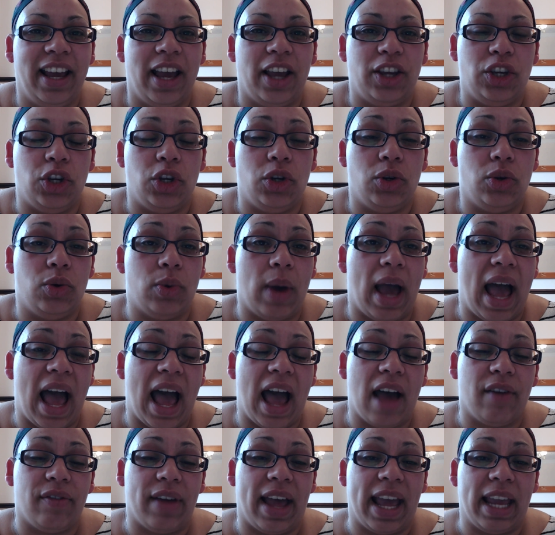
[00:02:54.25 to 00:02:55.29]
You
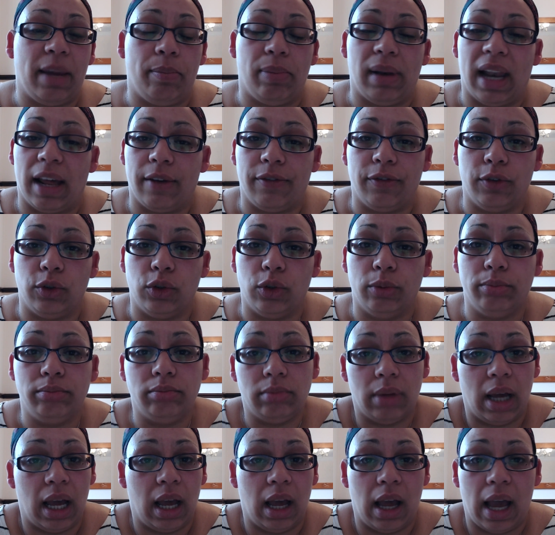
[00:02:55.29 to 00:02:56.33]
have a
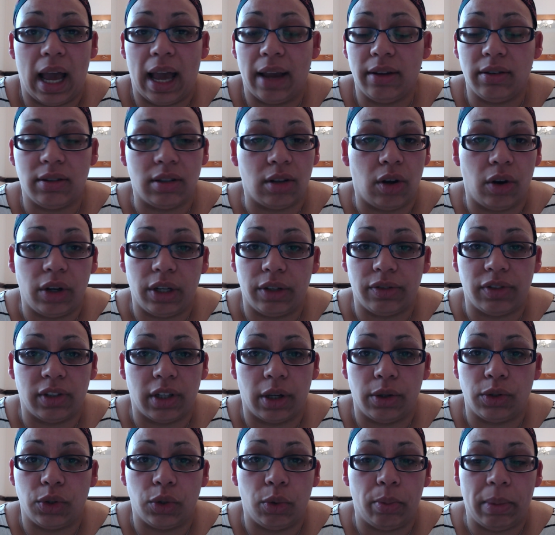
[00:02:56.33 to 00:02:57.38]
platform outside of
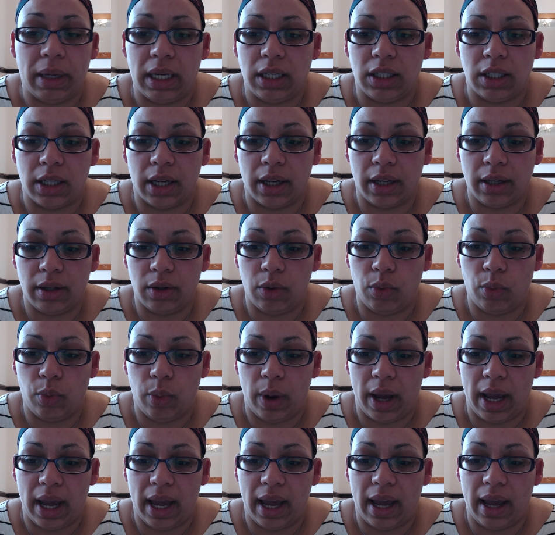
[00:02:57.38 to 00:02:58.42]
social media
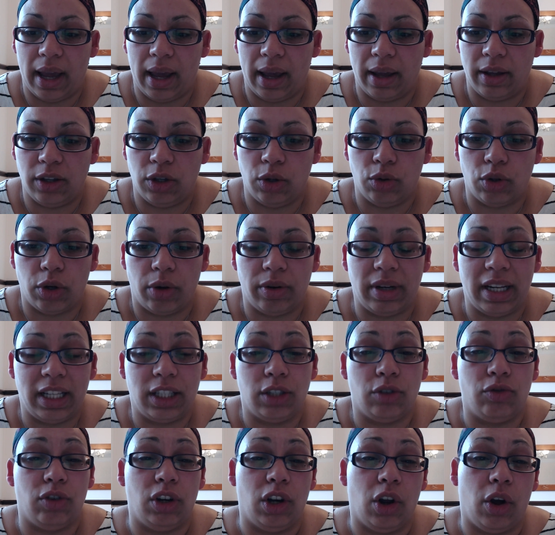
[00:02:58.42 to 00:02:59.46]
where you don't need
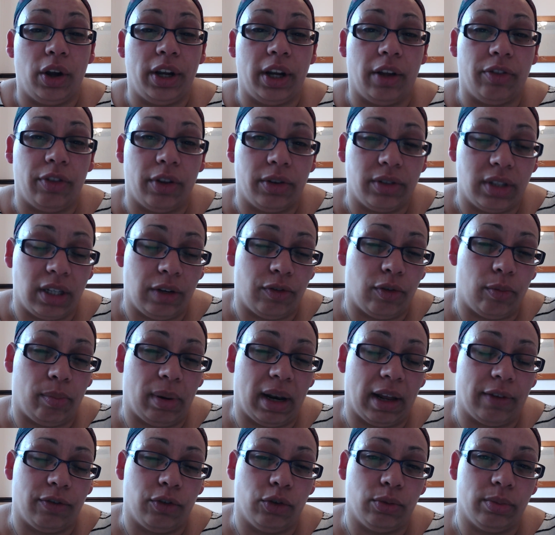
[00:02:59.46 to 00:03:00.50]
to rely on those different
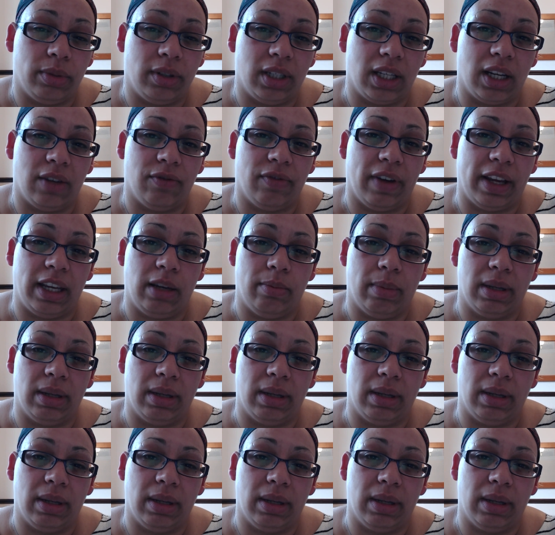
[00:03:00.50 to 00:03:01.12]
platforms to convey your